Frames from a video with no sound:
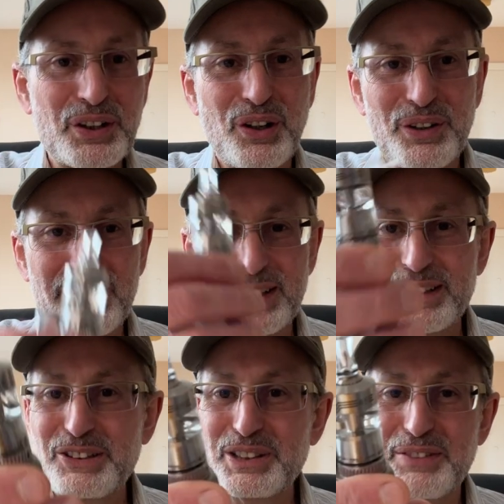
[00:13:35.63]
going. You
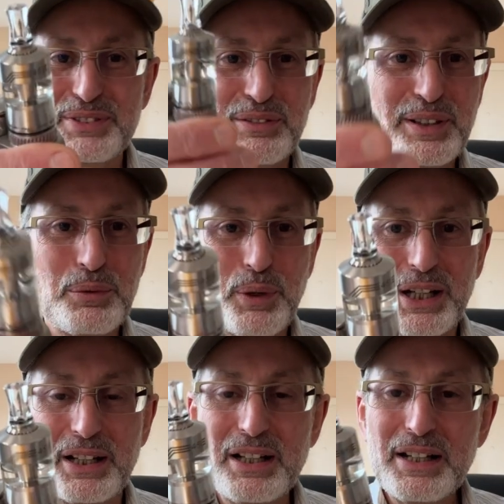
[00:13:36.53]
don't have to
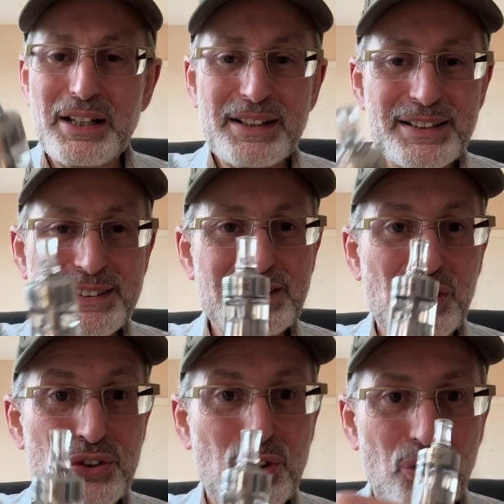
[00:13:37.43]
re-wick. This is a
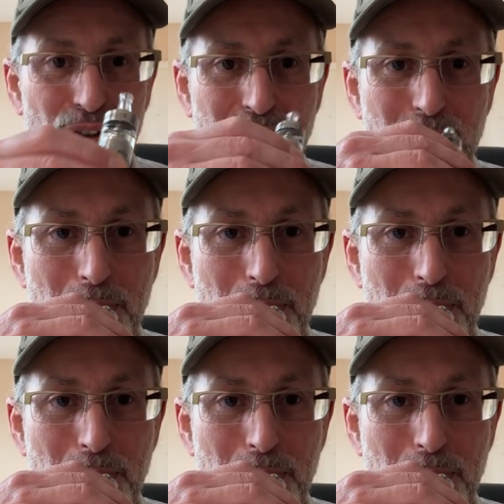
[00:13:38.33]
joy.